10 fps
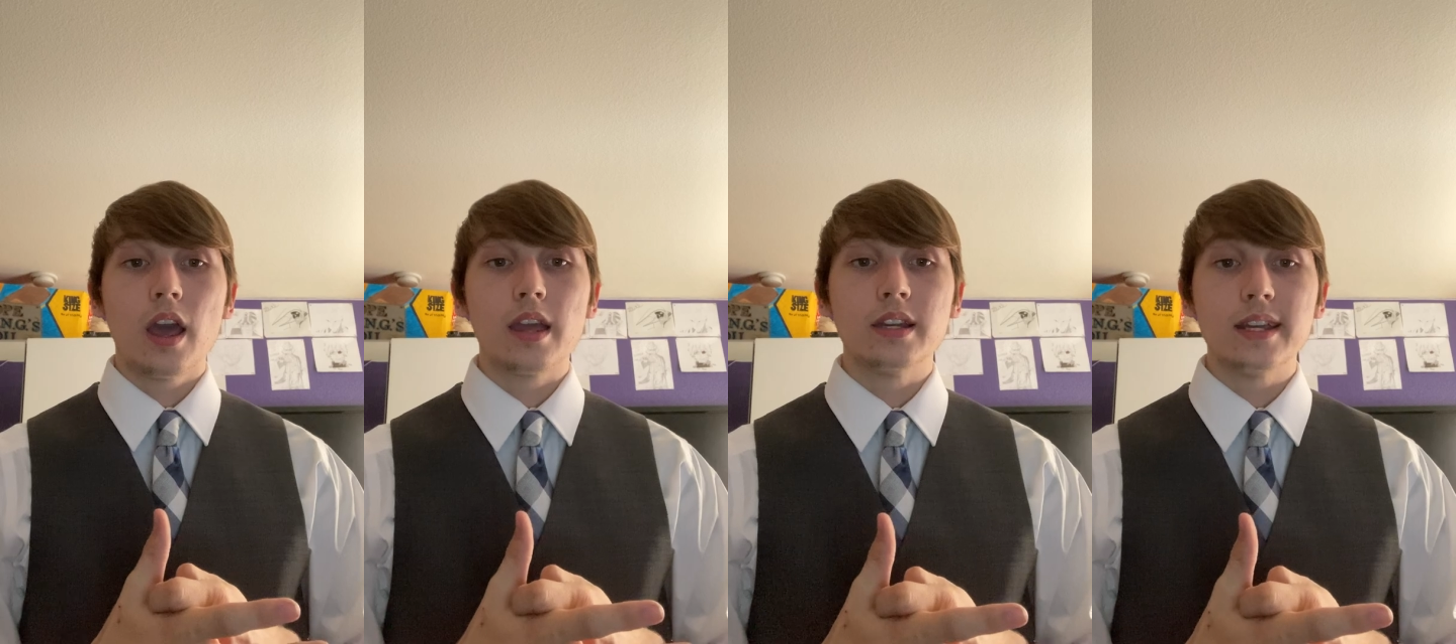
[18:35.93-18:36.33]

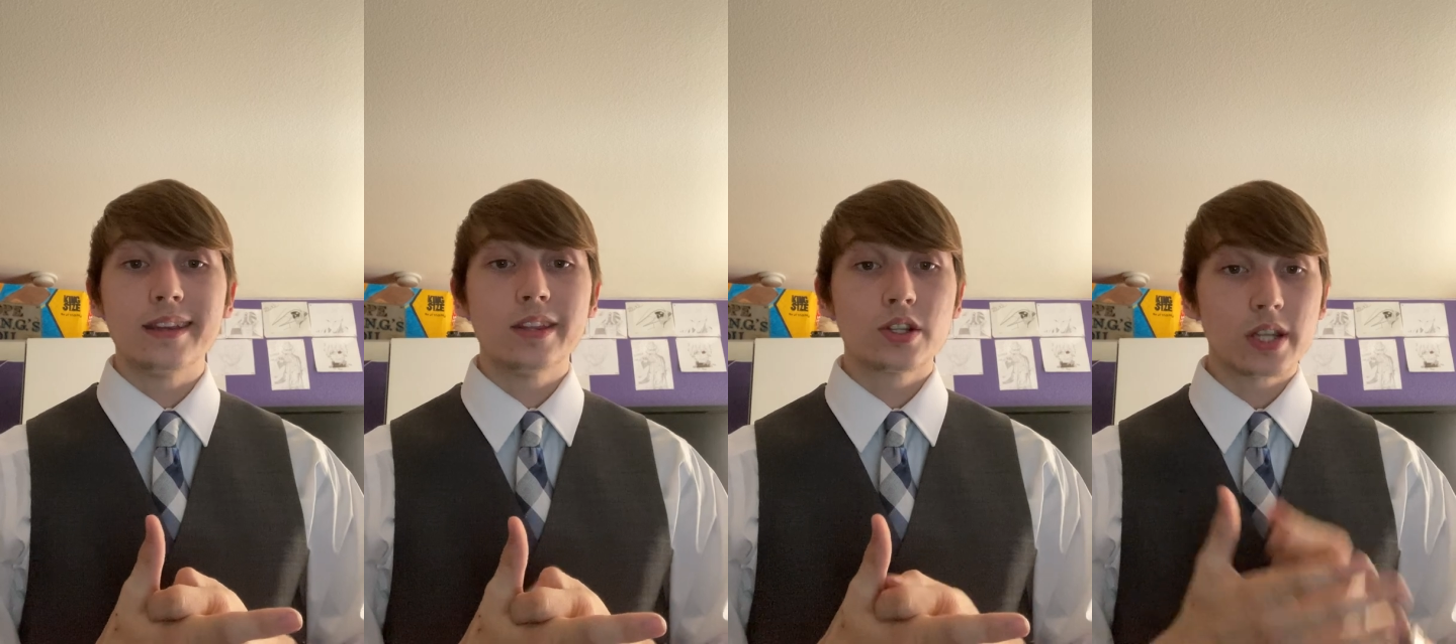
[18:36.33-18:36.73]
in
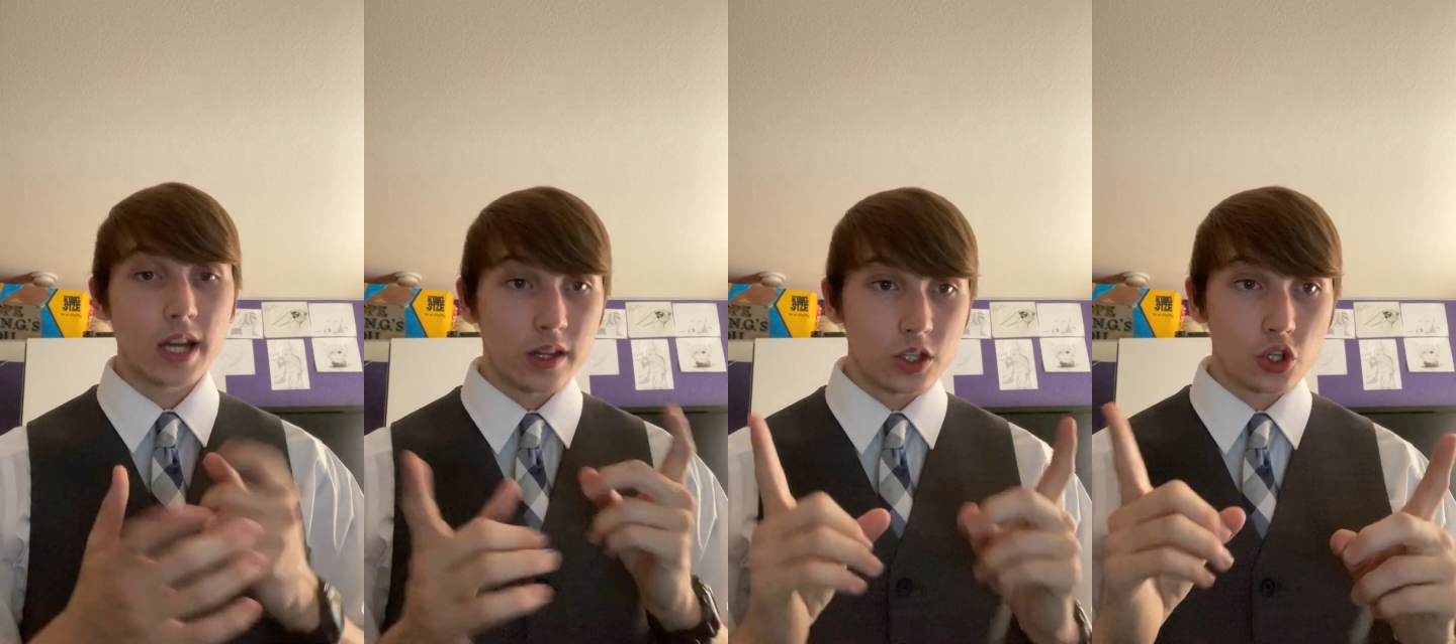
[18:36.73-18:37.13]
either
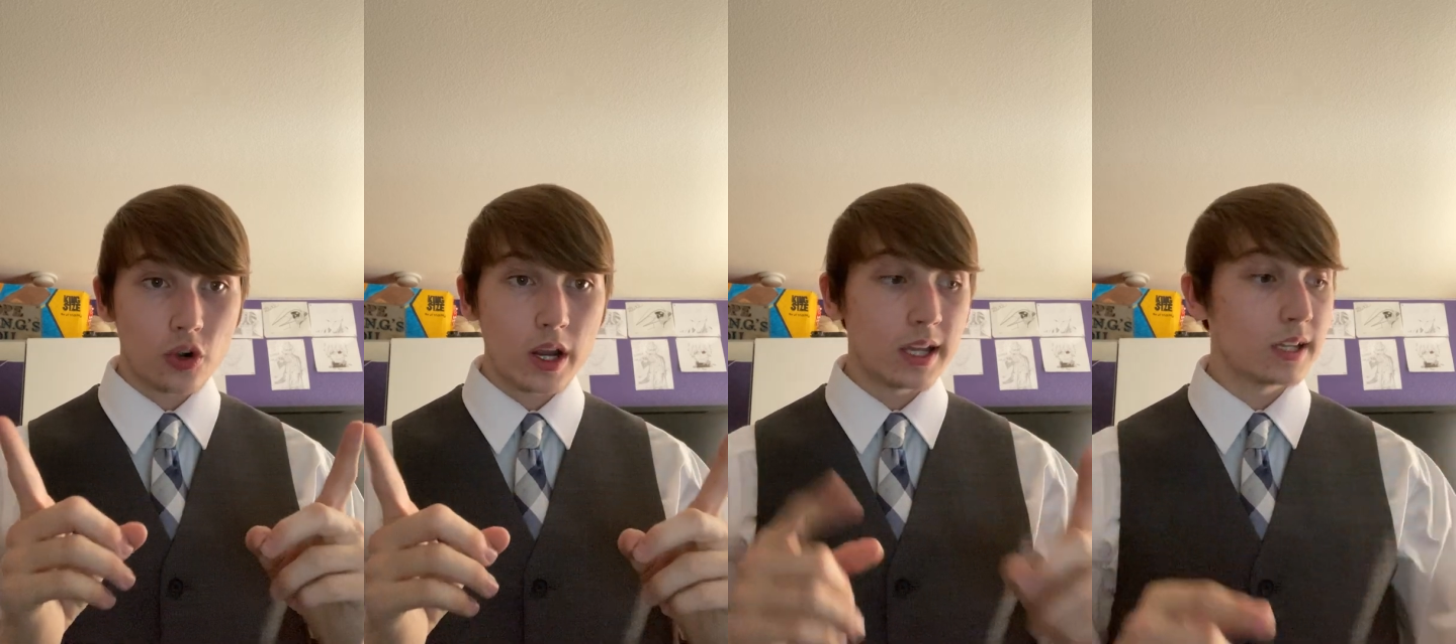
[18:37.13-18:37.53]
side of the
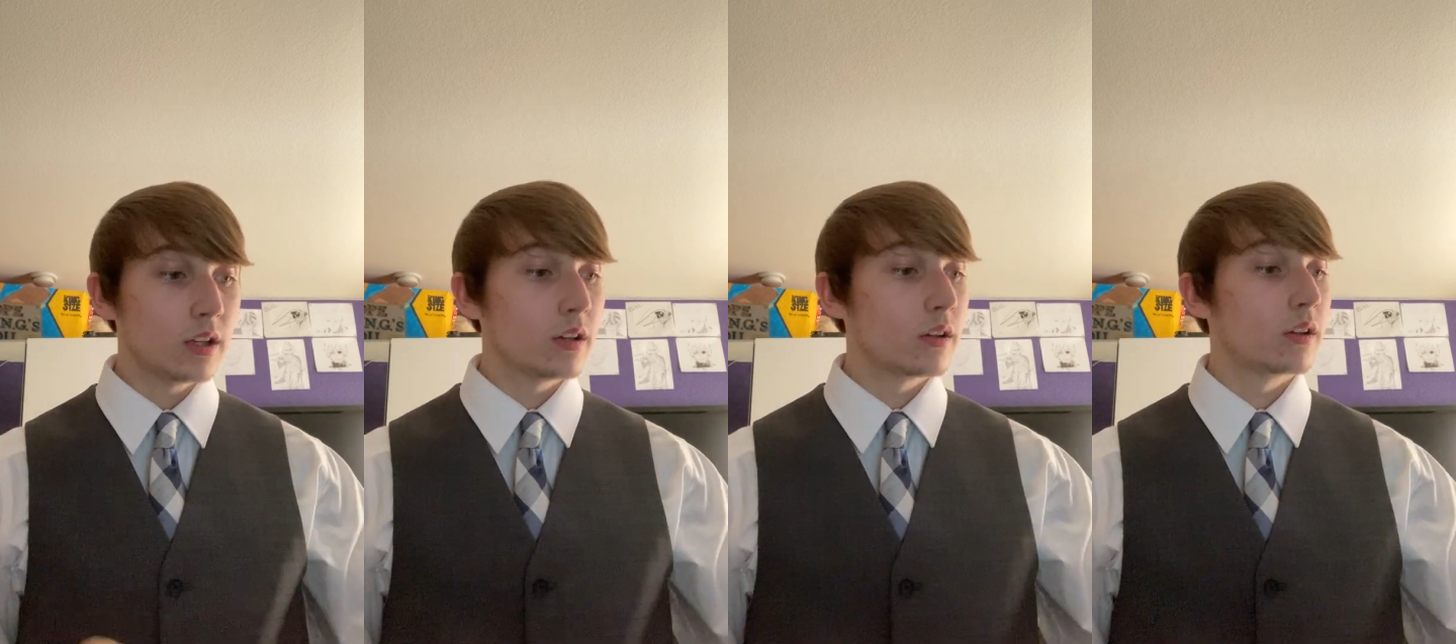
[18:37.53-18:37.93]
train,